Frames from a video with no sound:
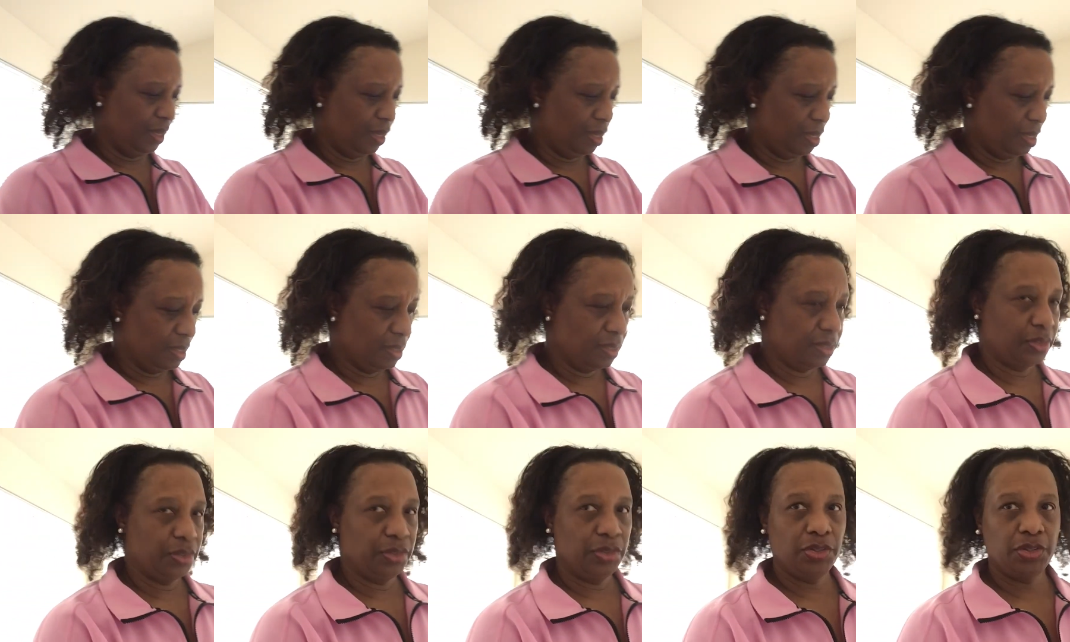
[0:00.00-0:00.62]
So
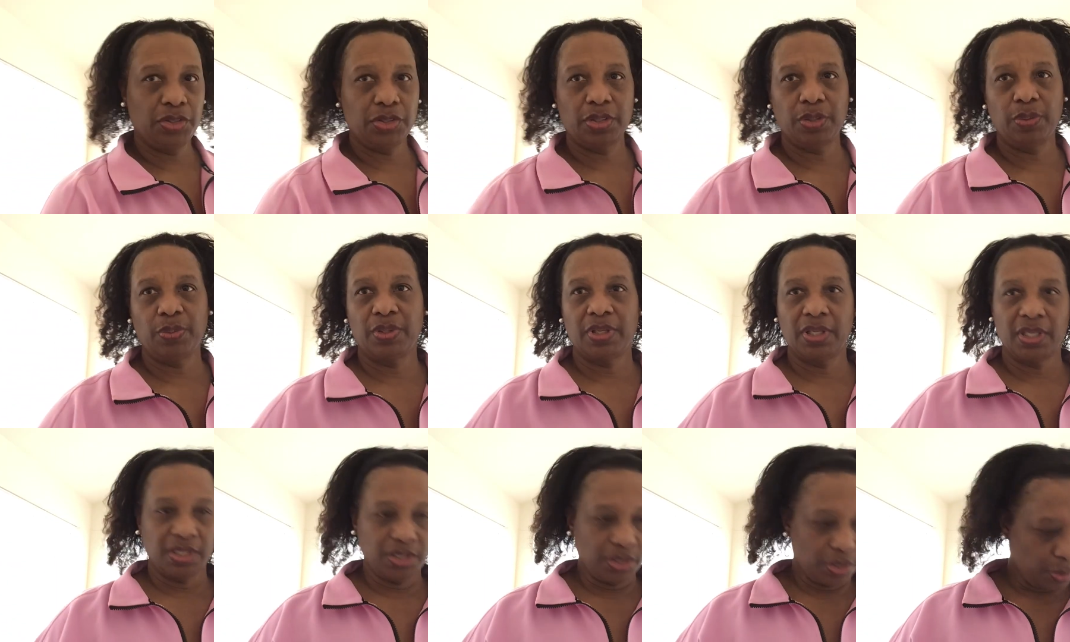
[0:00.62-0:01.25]
usually when
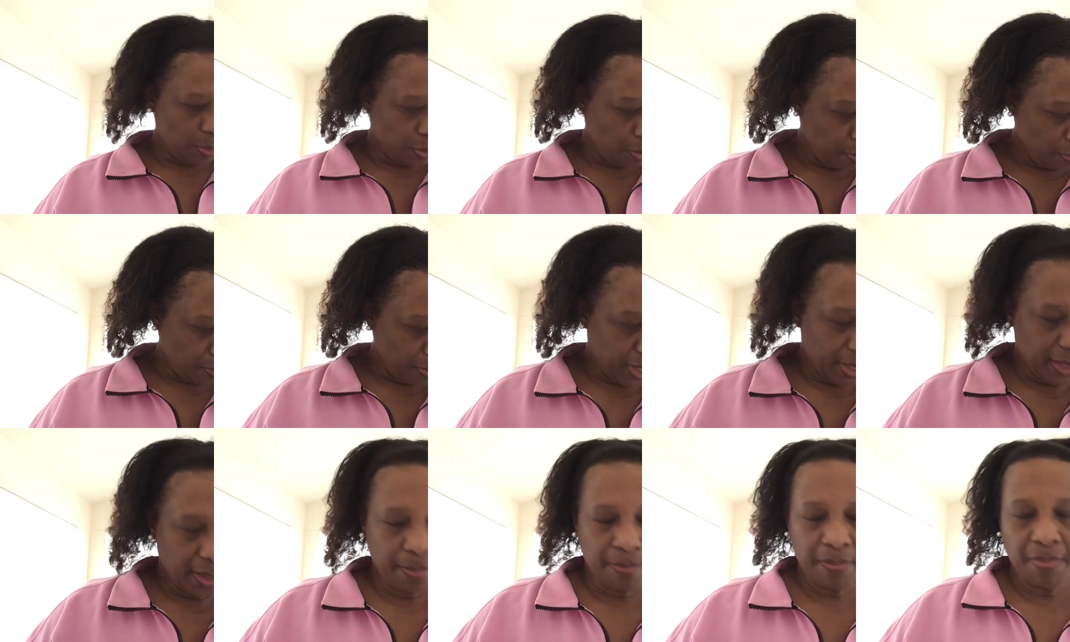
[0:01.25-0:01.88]
I do my
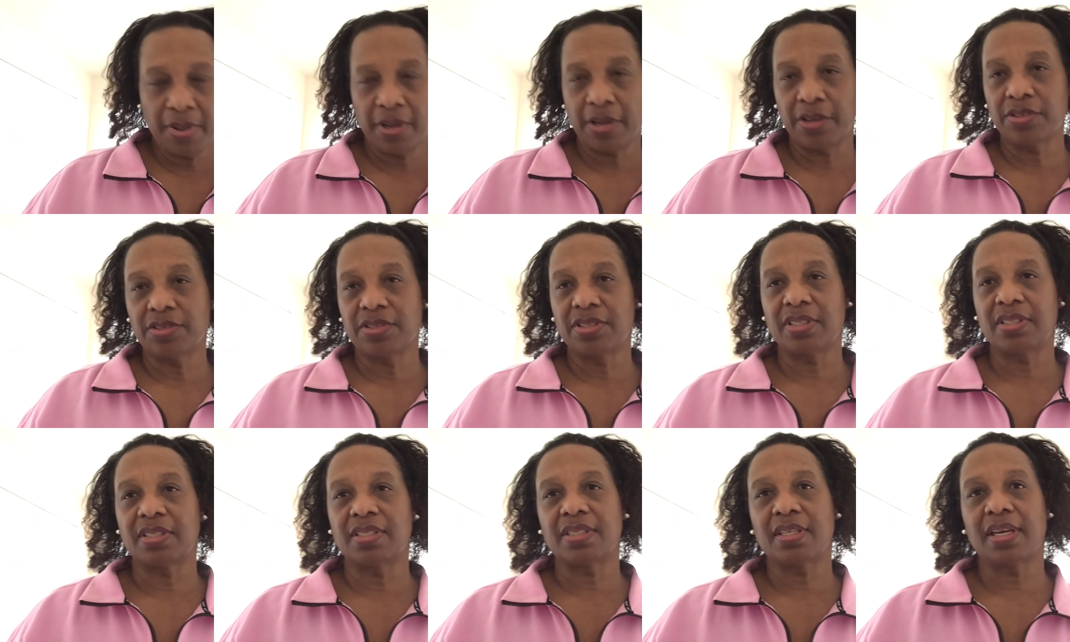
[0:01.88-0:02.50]

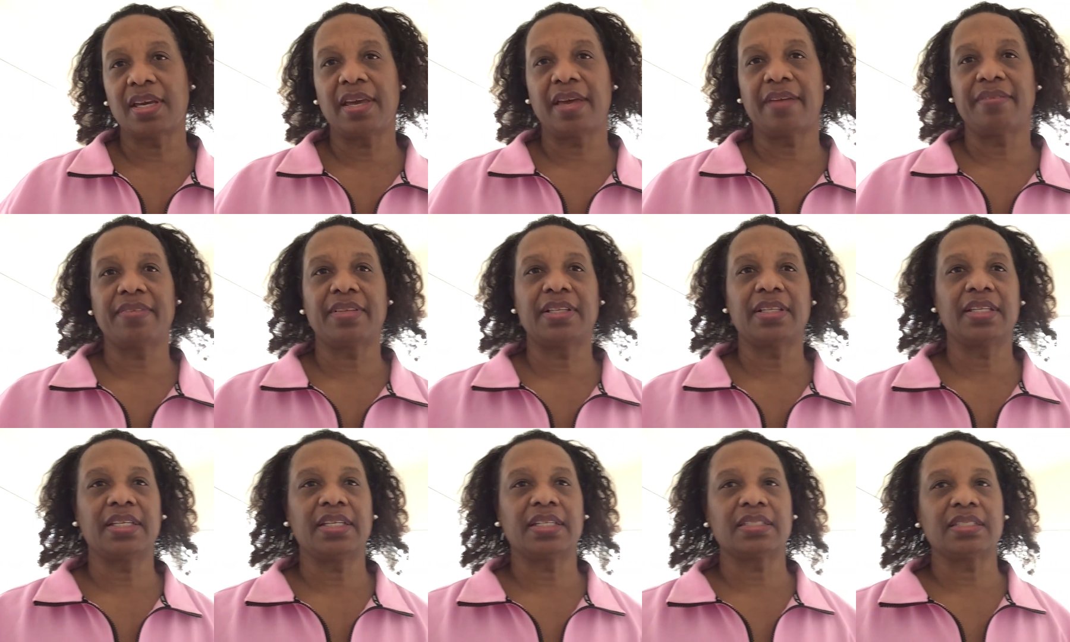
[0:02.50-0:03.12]
comparisons, I have a
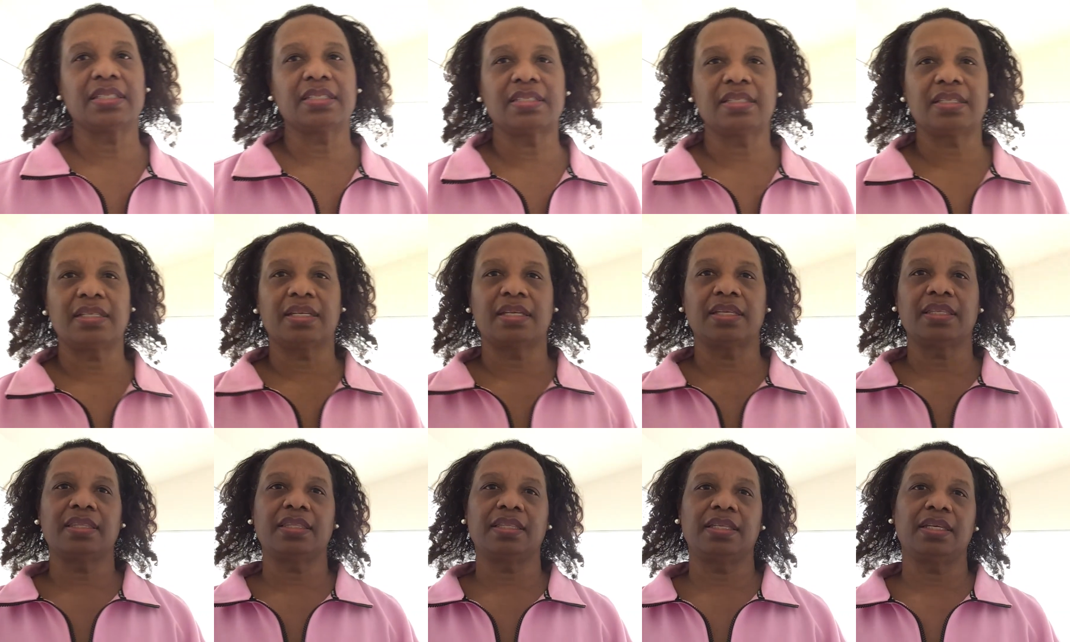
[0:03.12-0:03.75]
list, and I
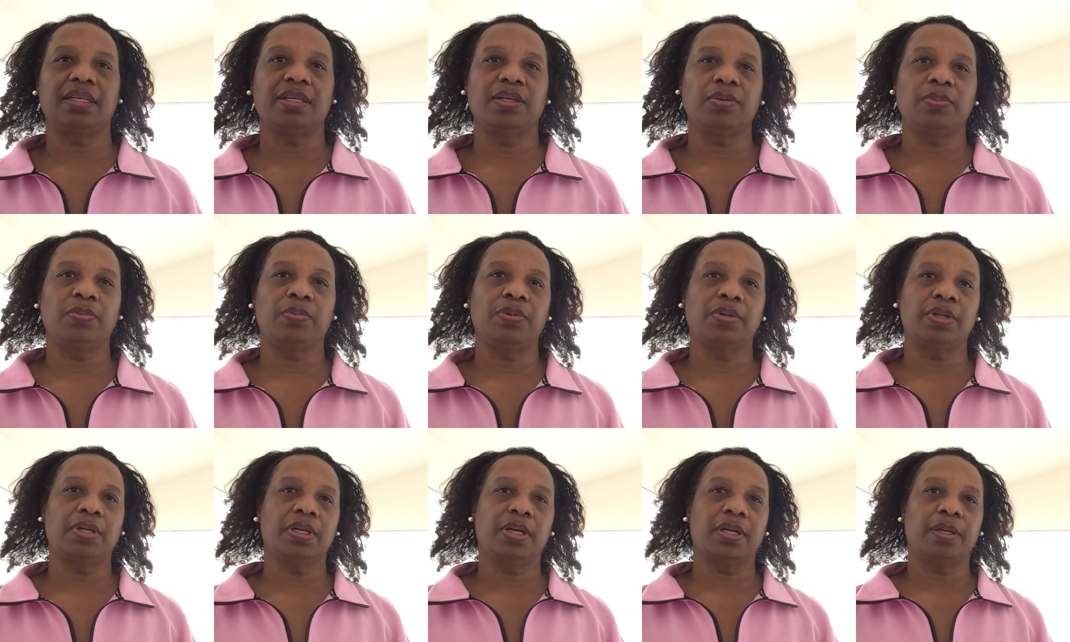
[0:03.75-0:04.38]
think
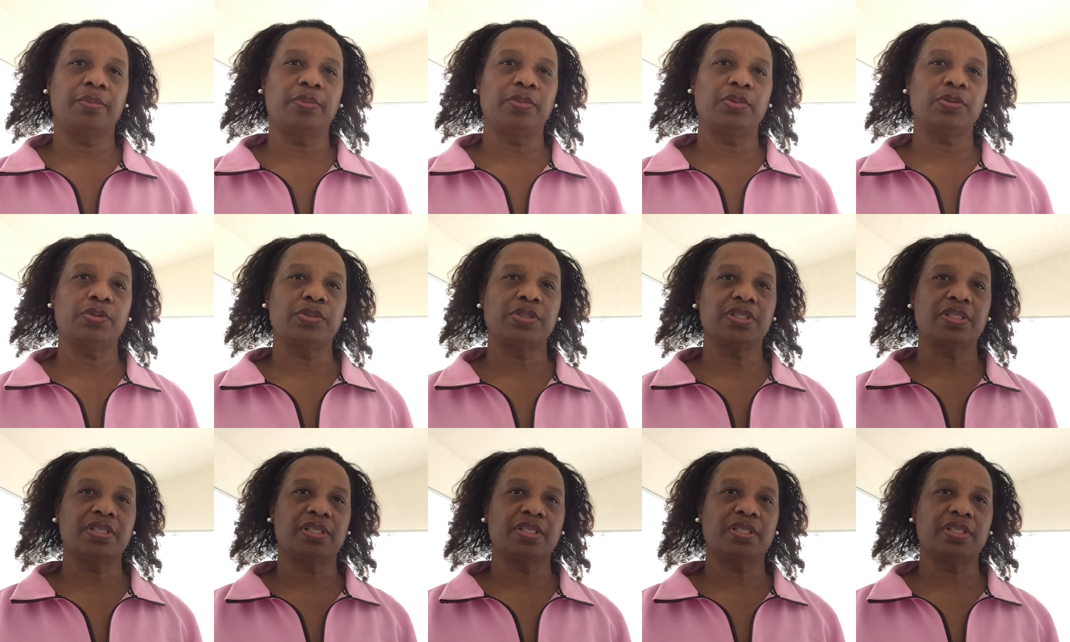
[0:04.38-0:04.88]
what I'm going to